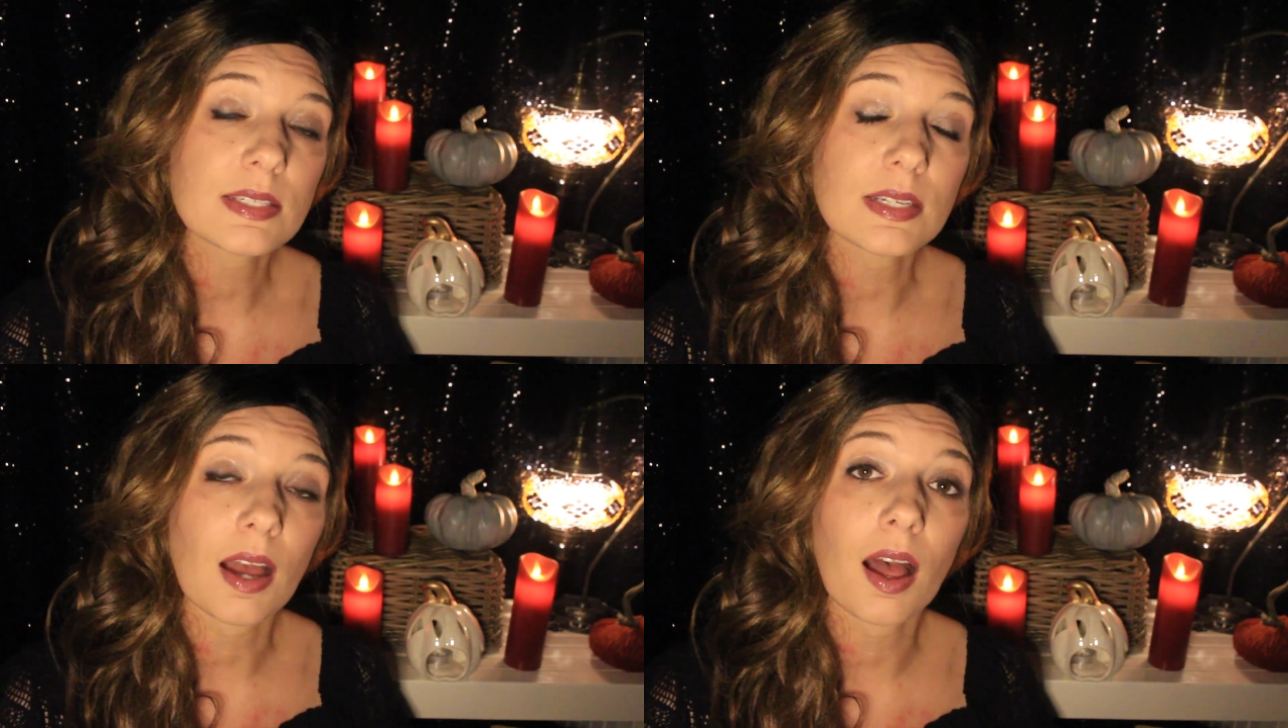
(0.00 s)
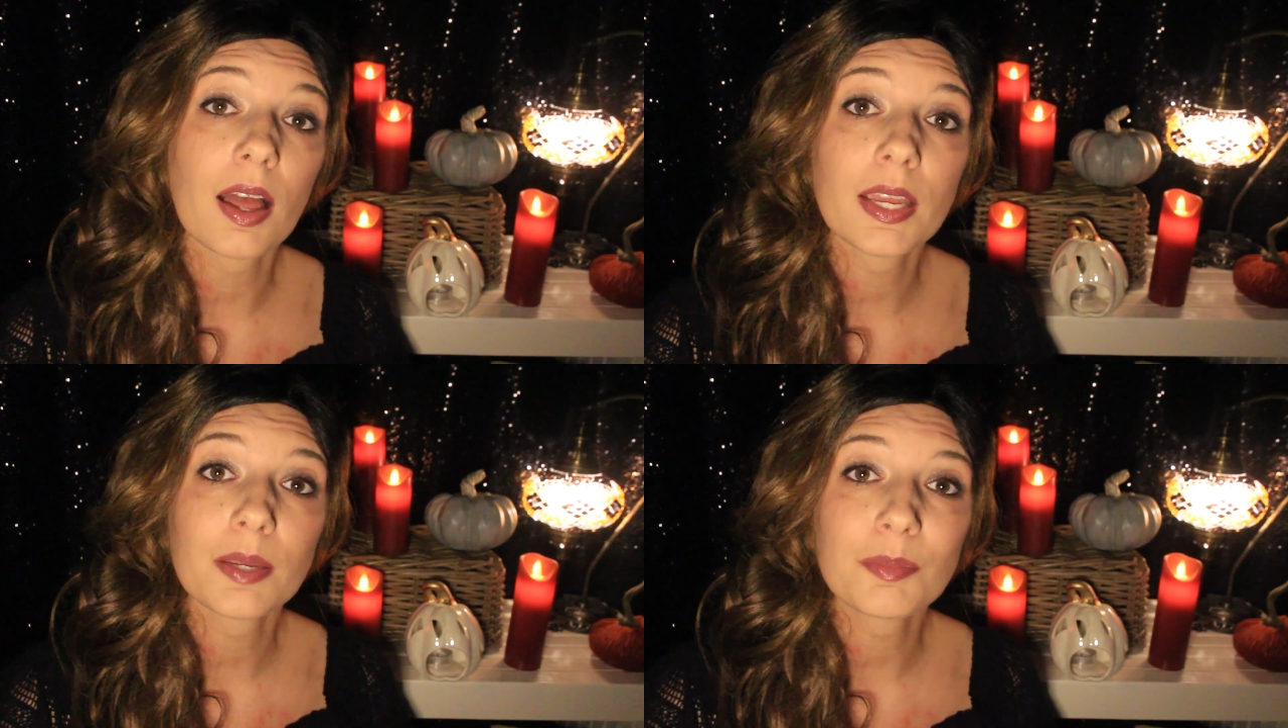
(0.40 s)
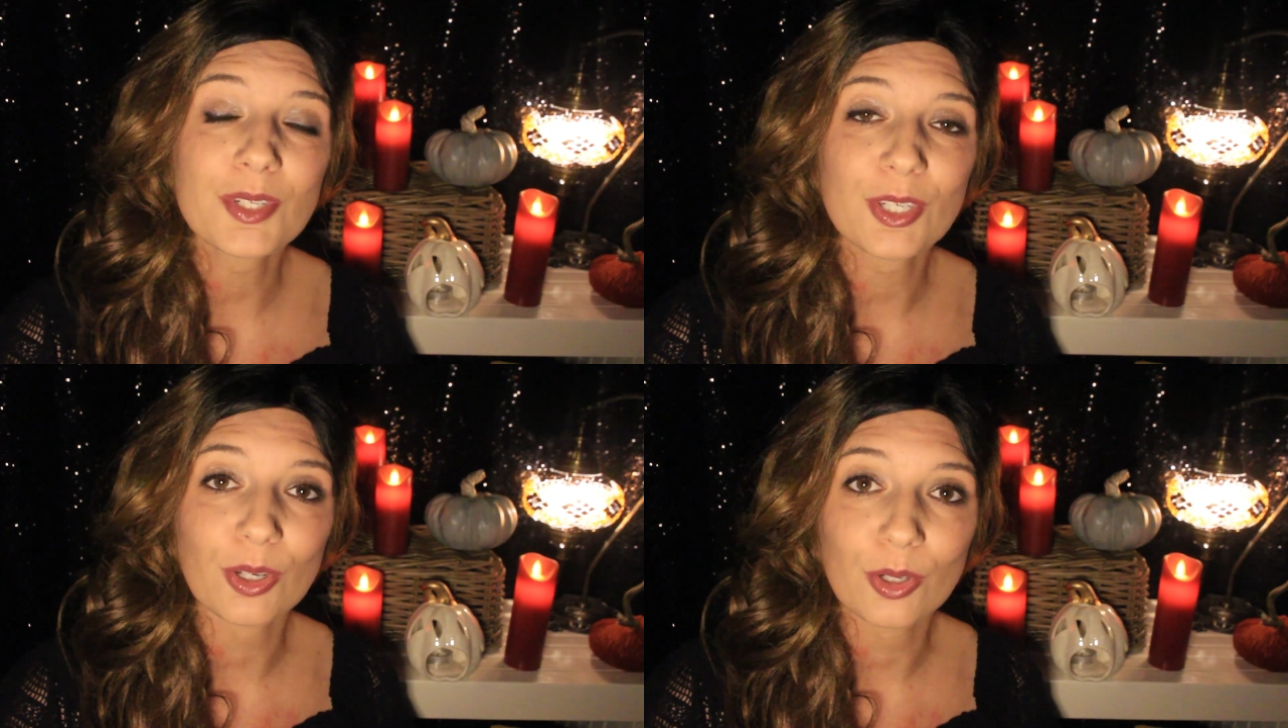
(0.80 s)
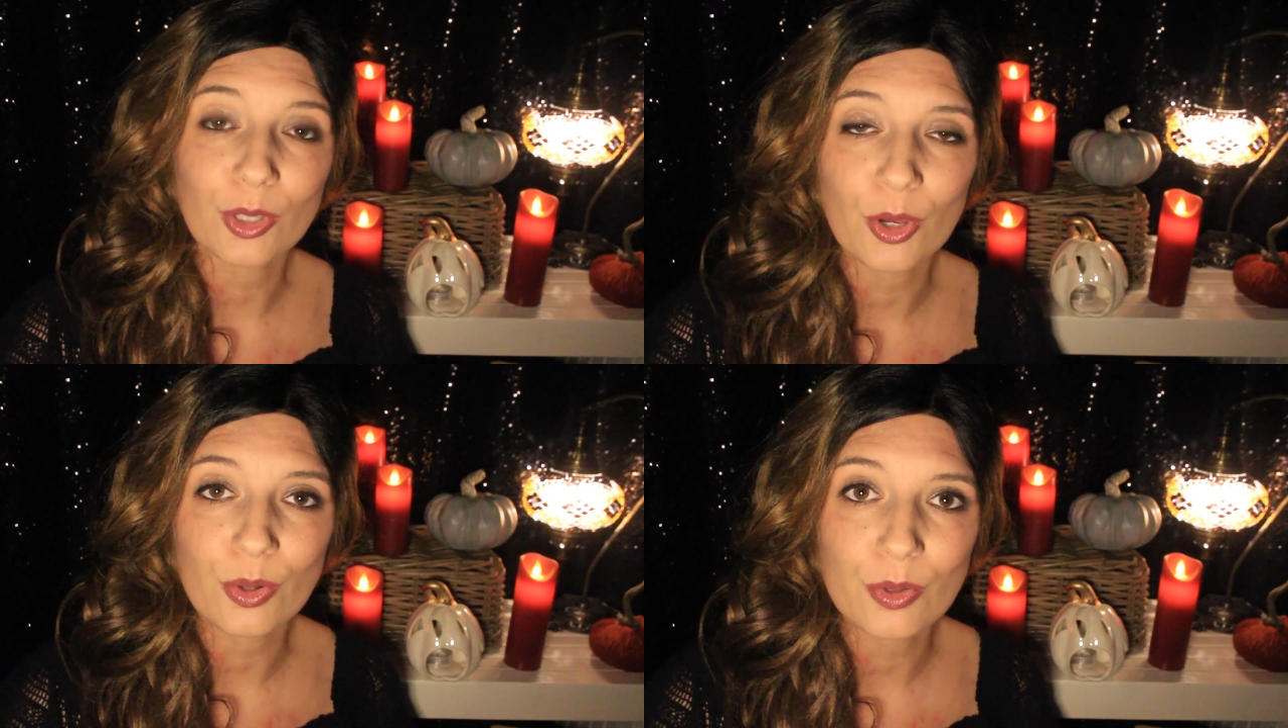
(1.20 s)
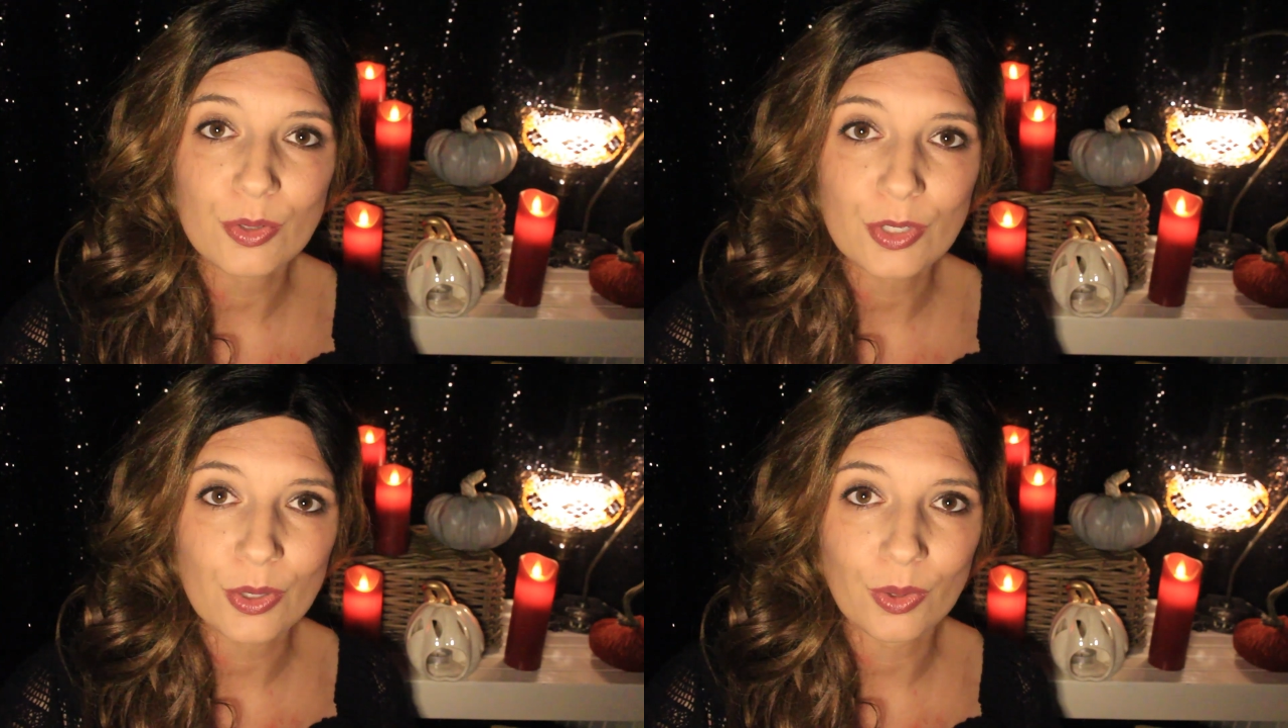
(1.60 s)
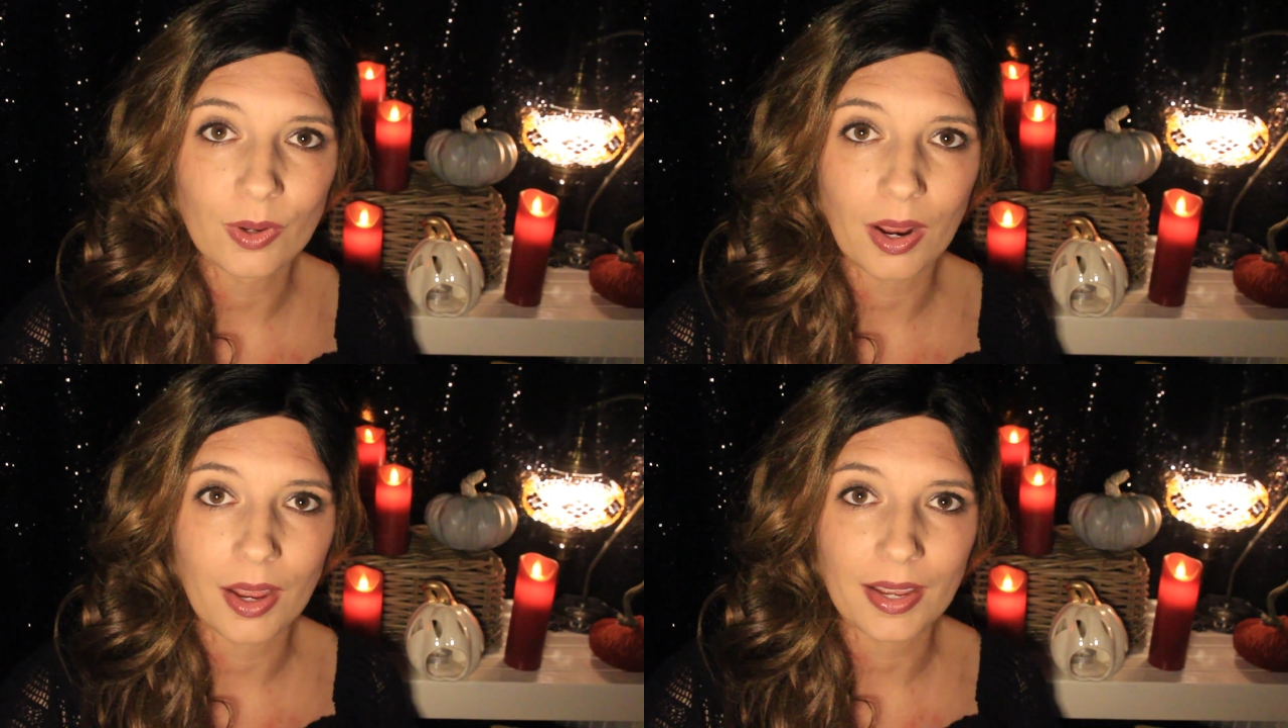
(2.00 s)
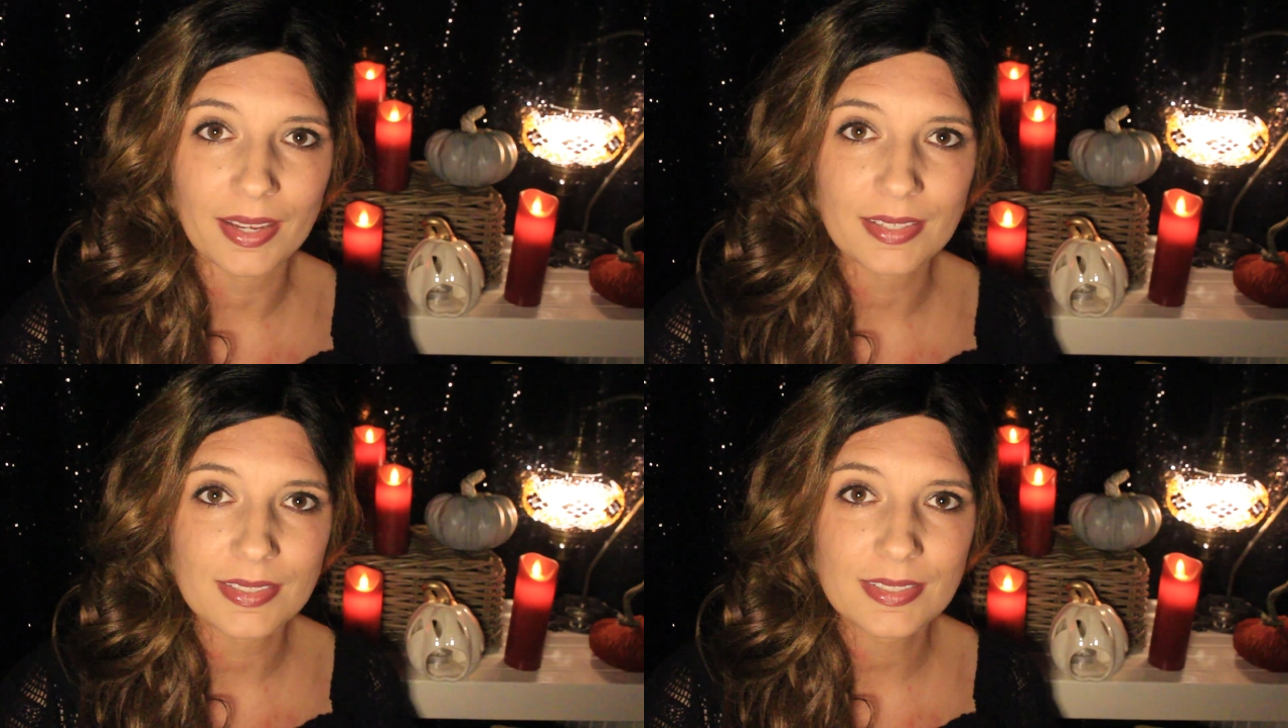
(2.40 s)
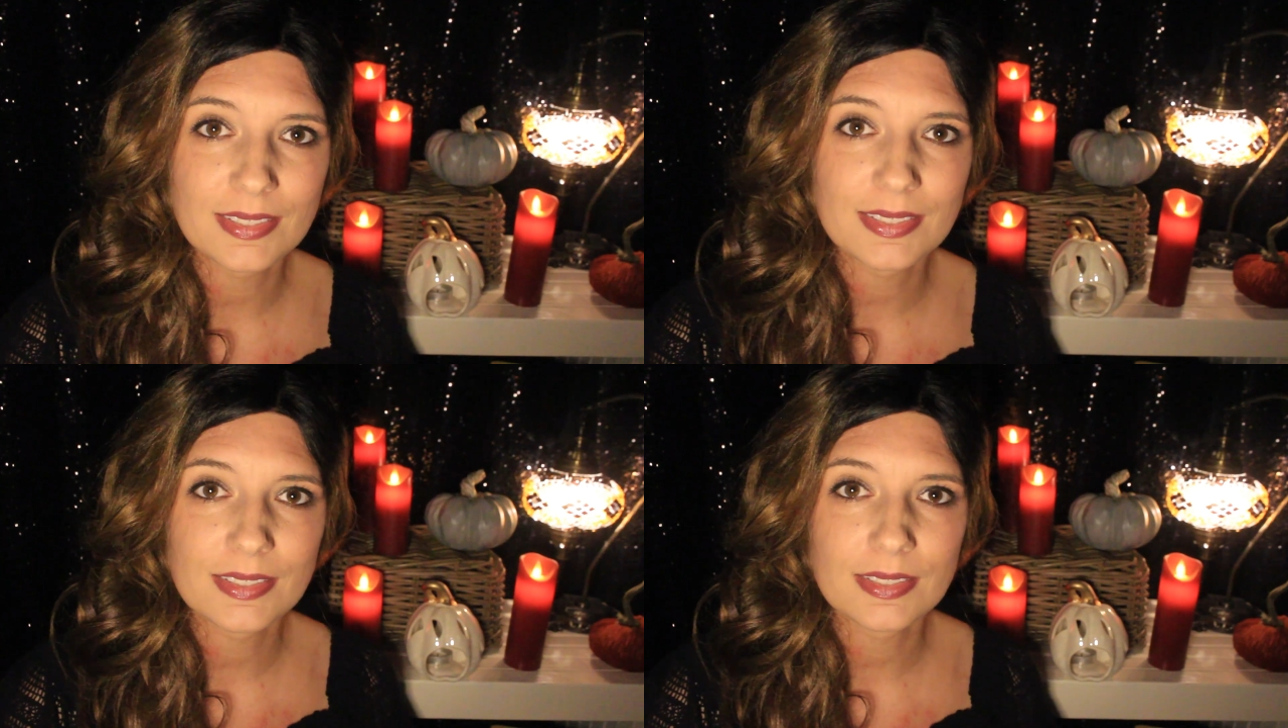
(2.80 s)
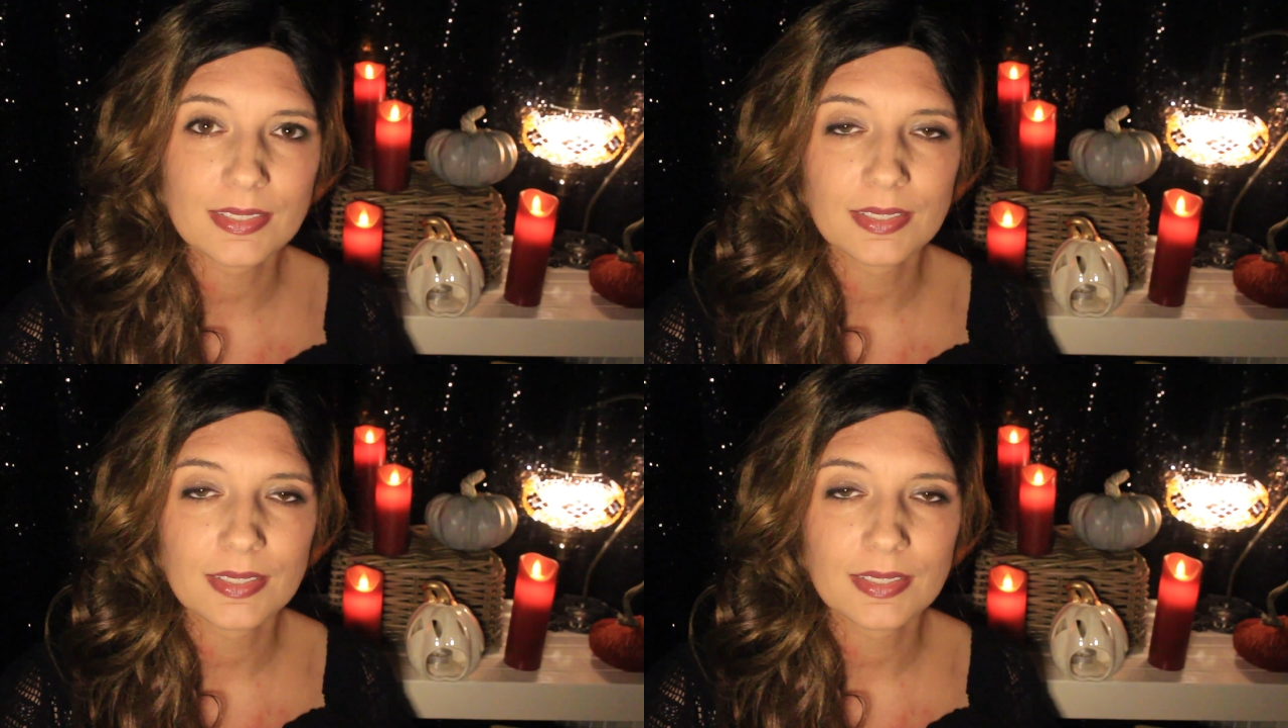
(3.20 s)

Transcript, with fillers: time to close your eyes